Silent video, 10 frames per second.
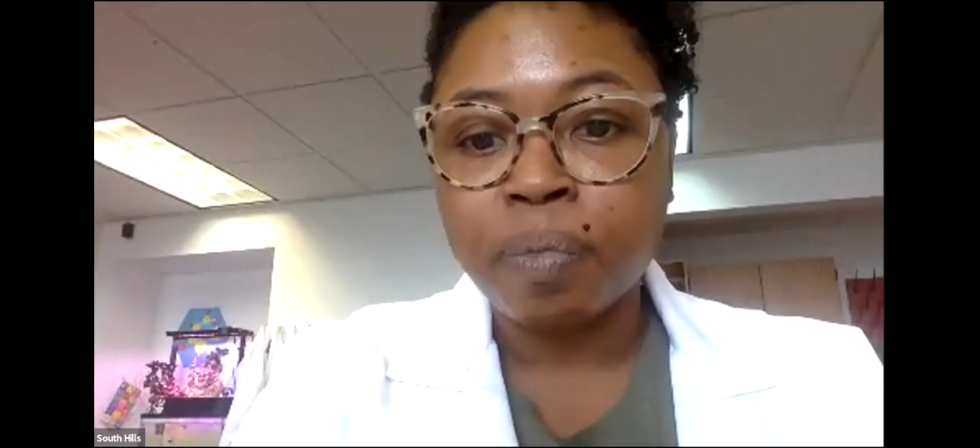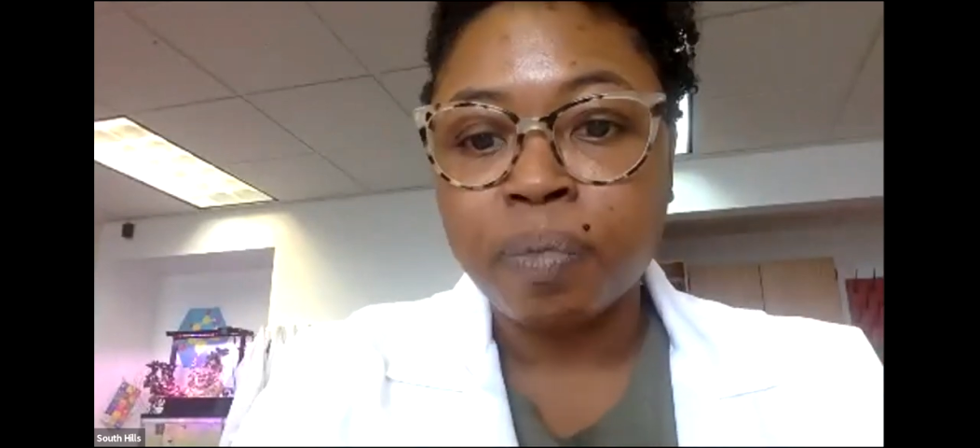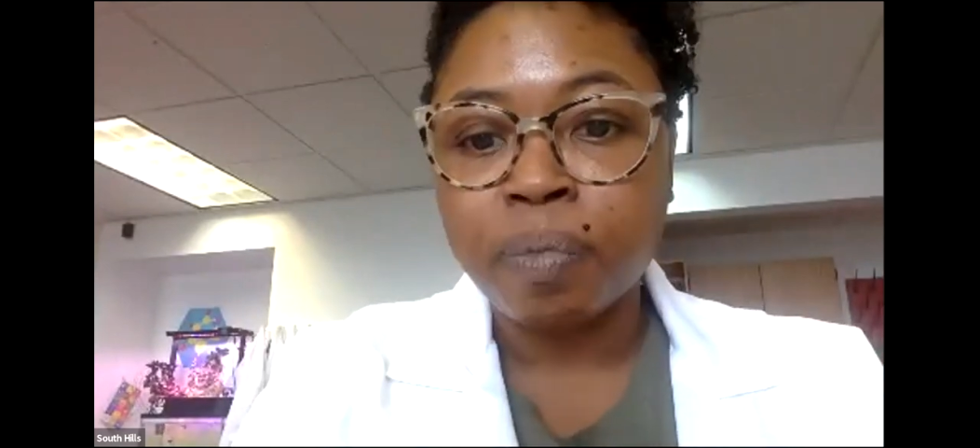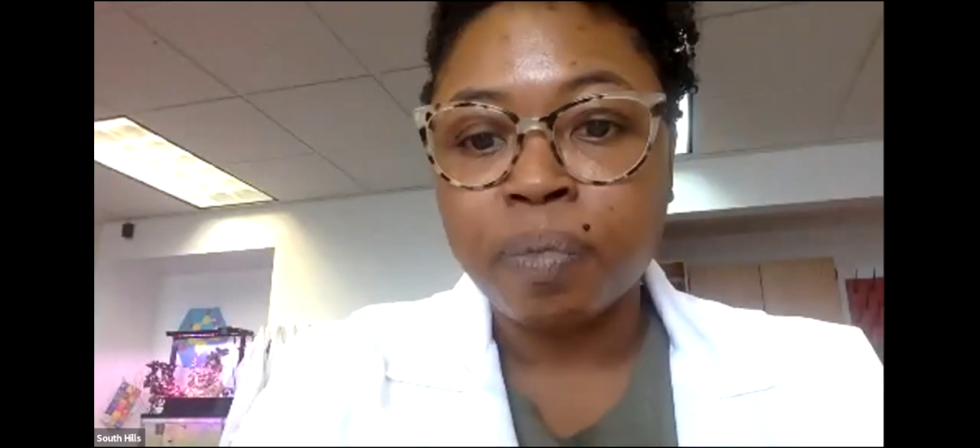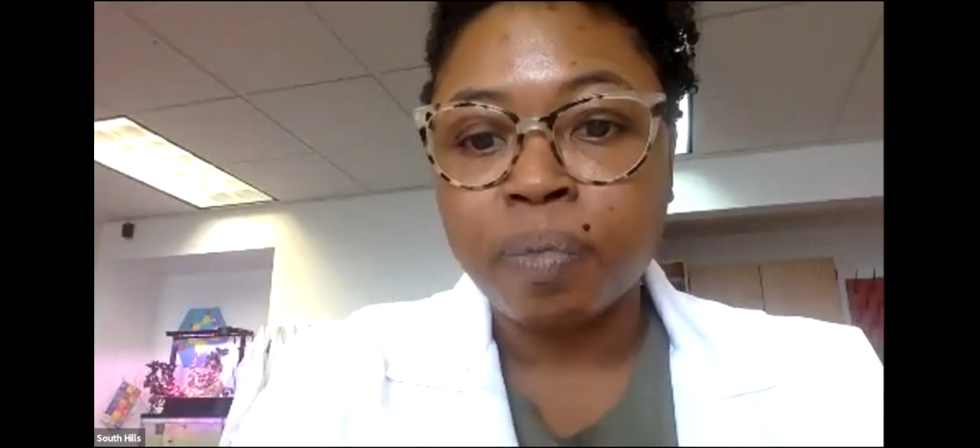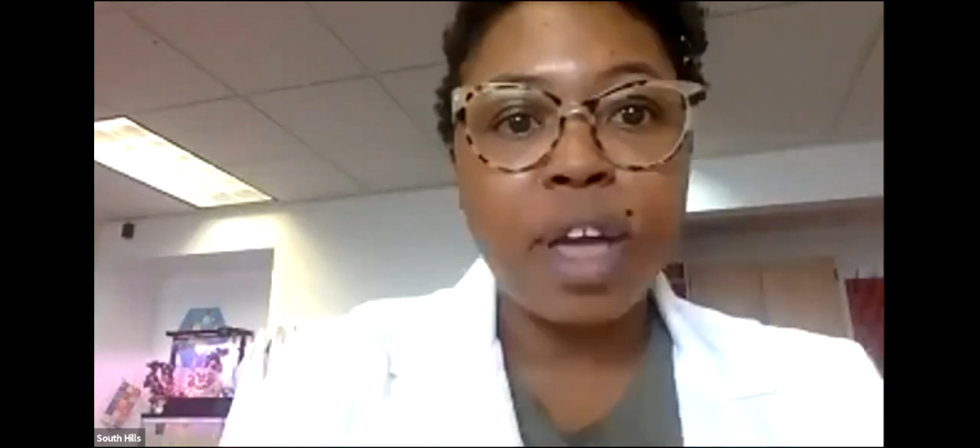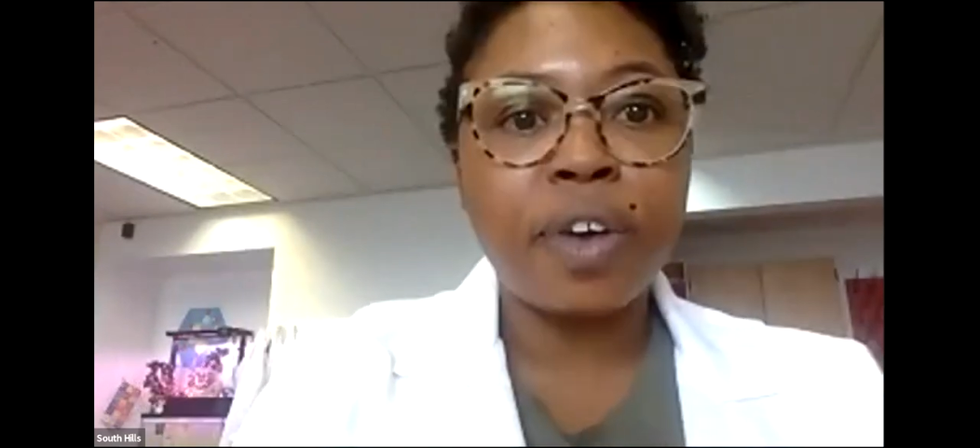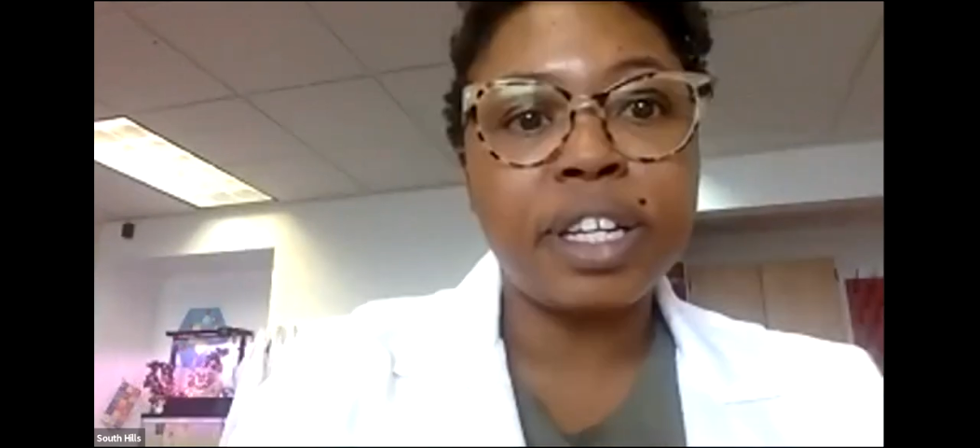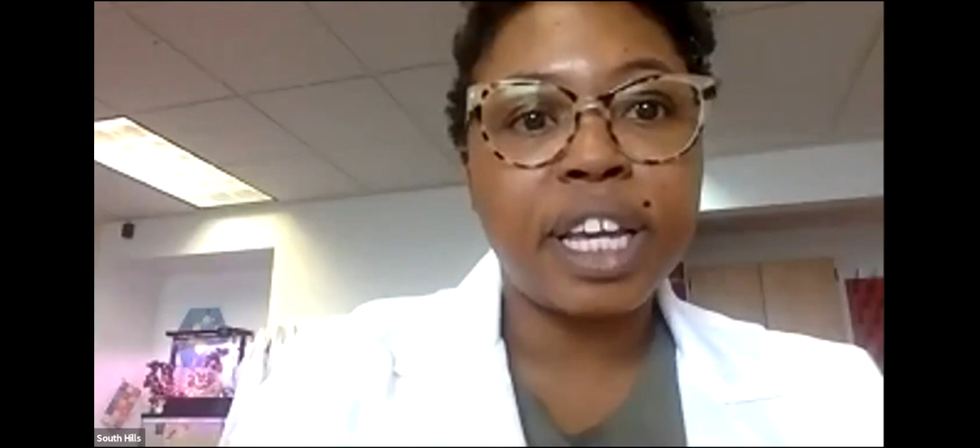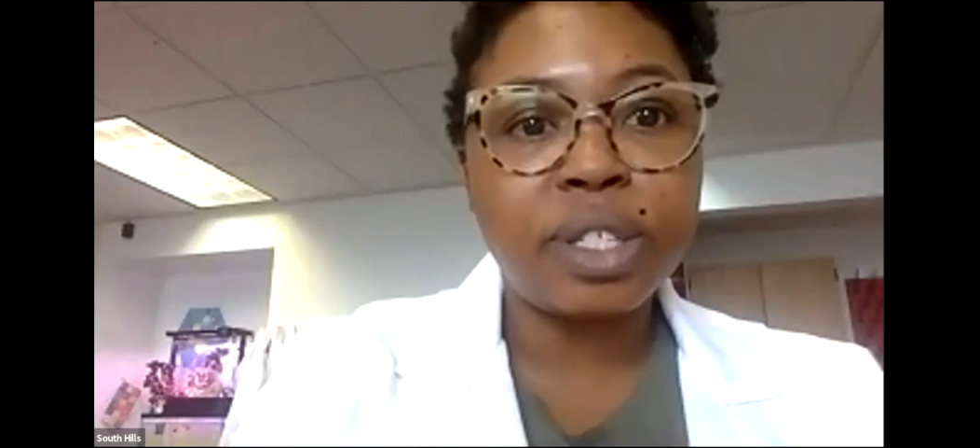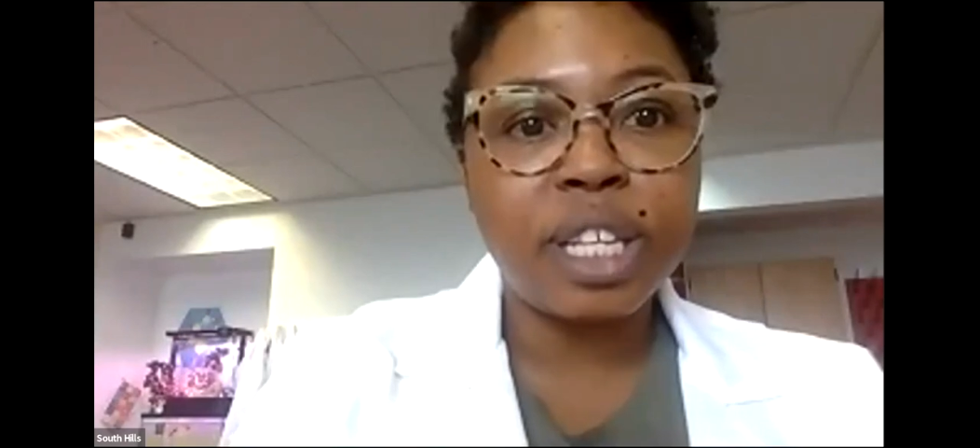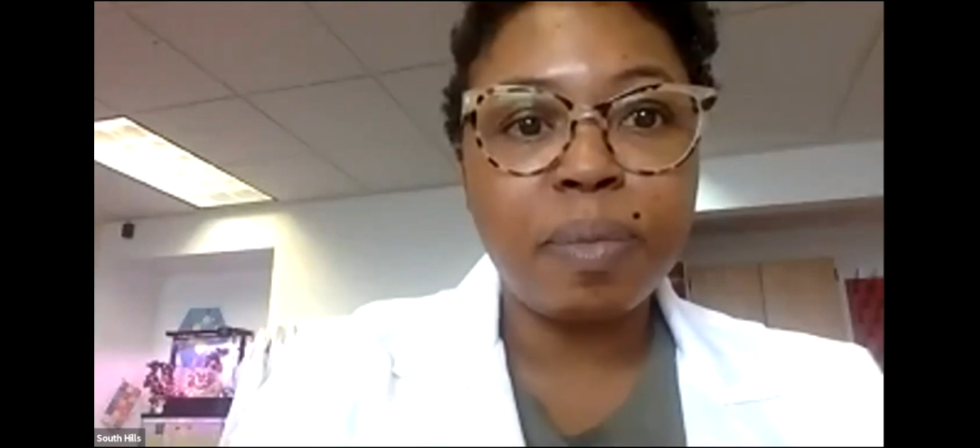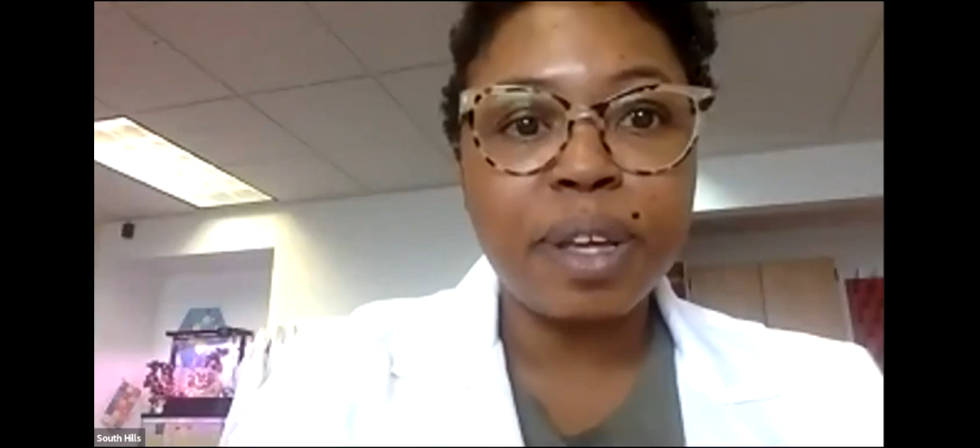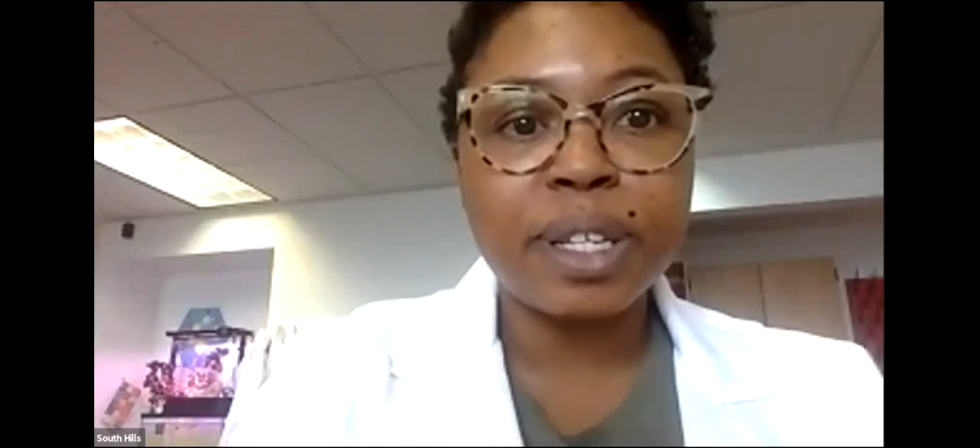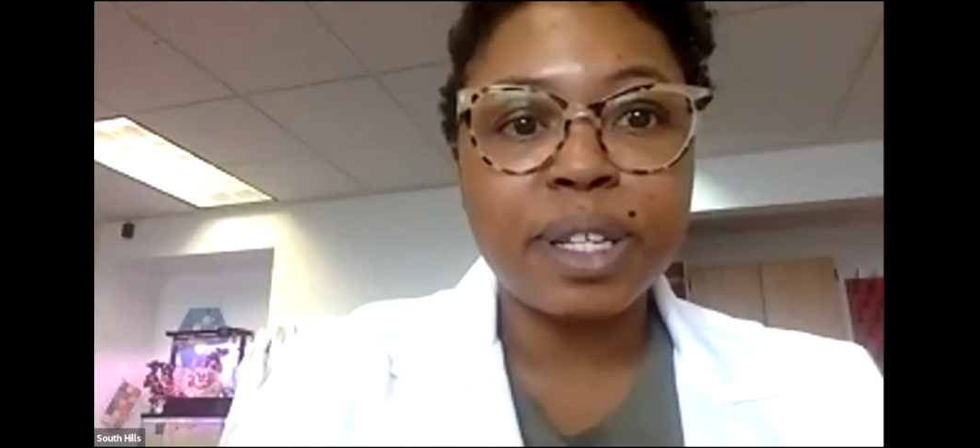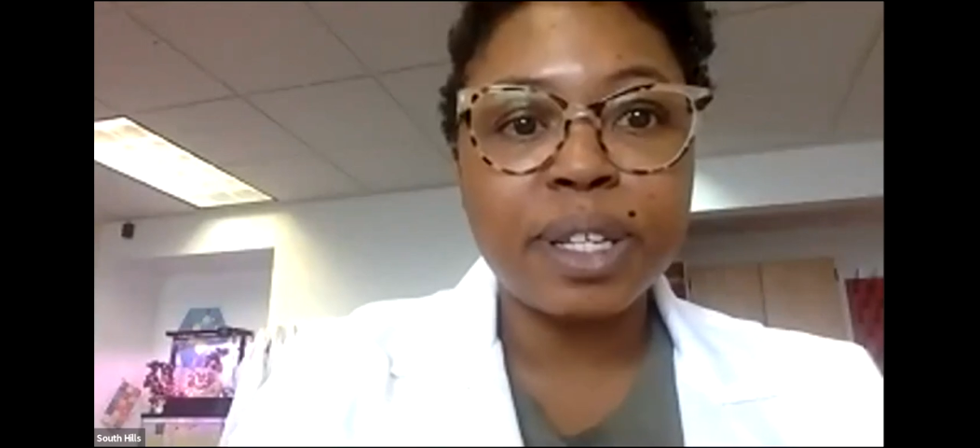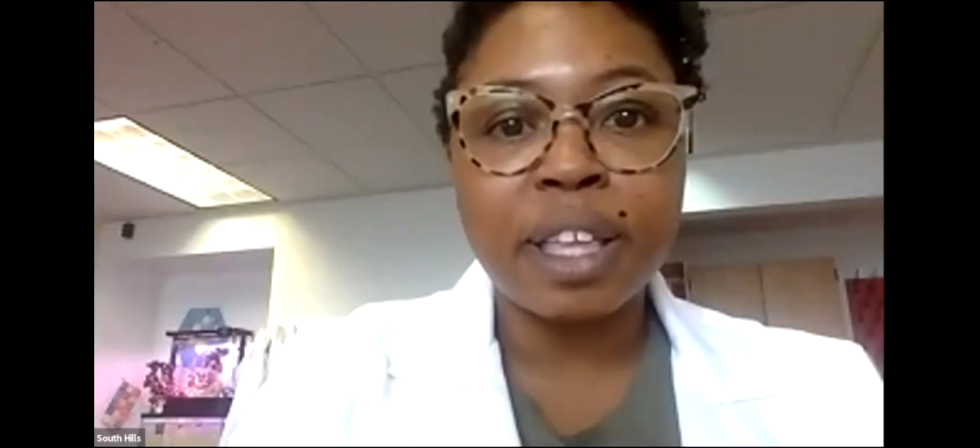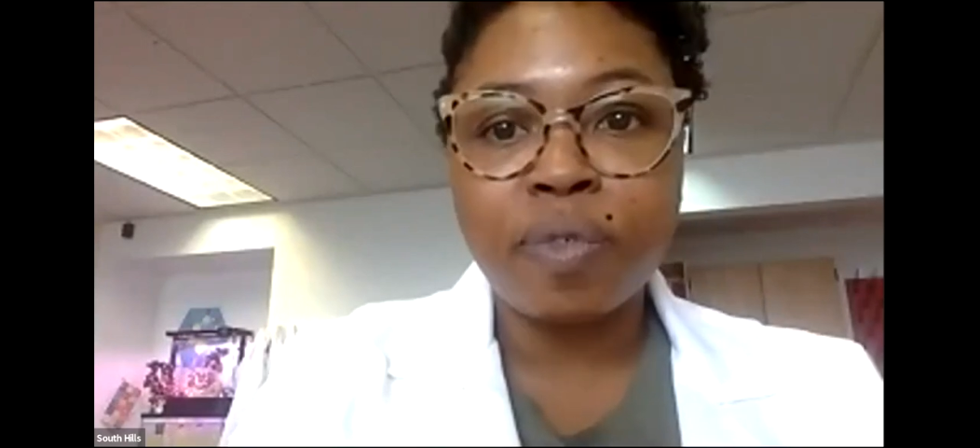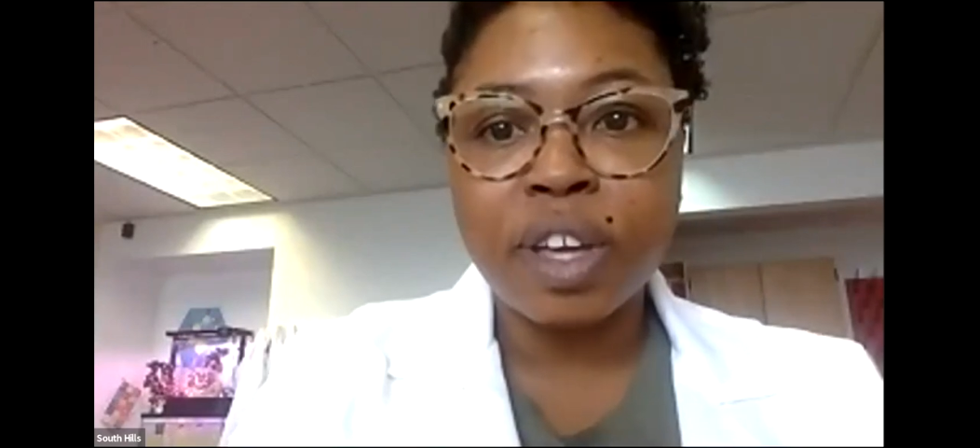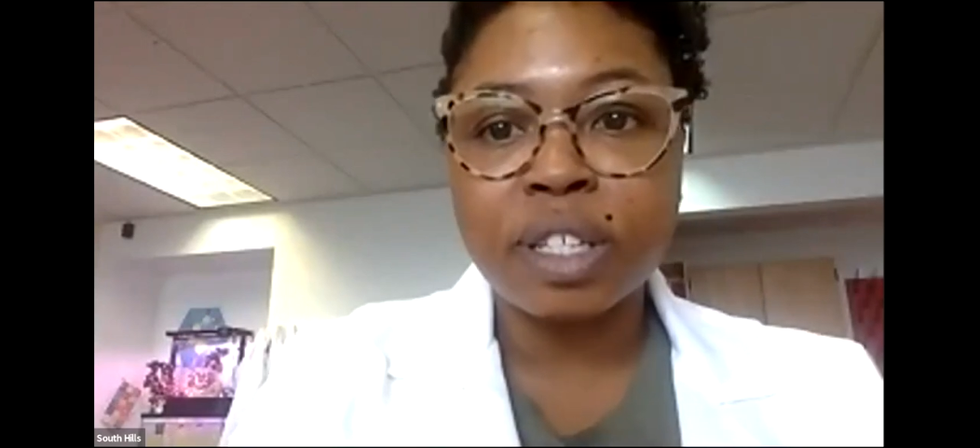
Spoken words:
If you had fun, can you send me a smiley